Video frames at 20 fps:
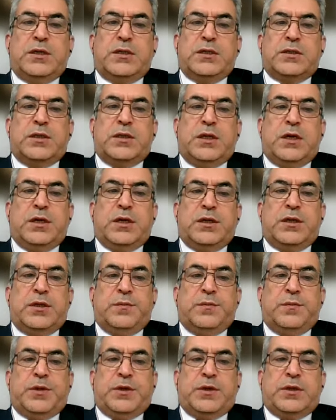Slide
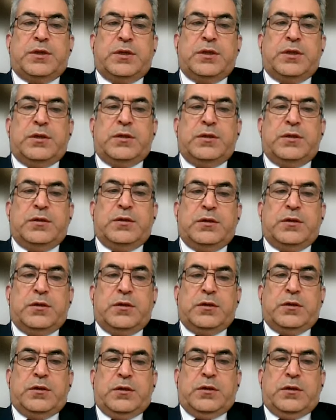number 10.
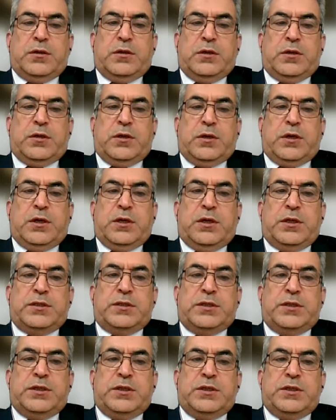
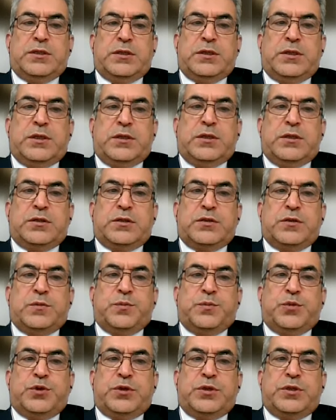Anesthesia is an
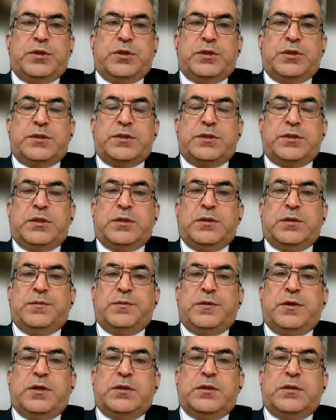important step,
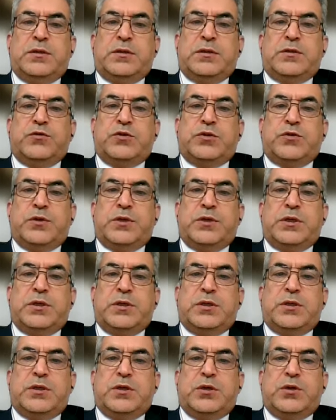and it is
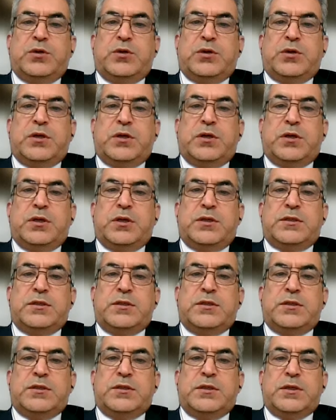usually local
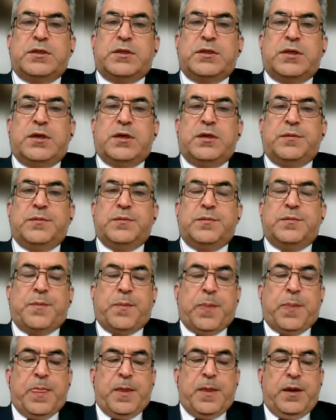anesthesia type,
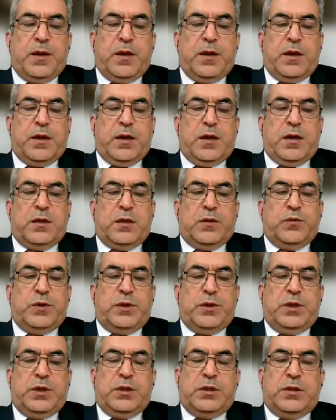and we
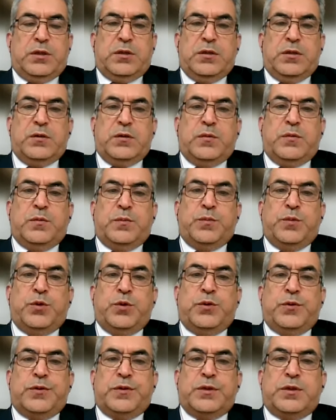need
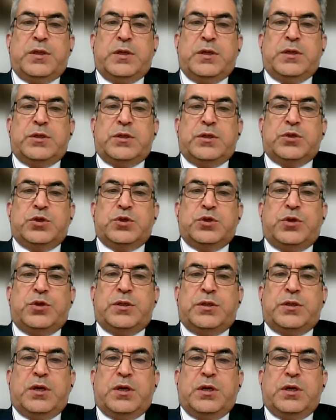both short
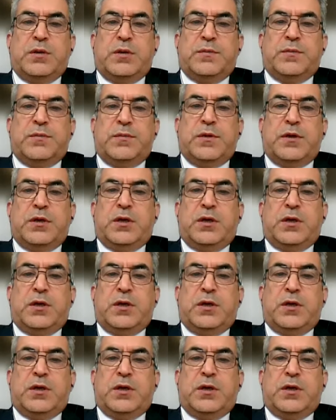time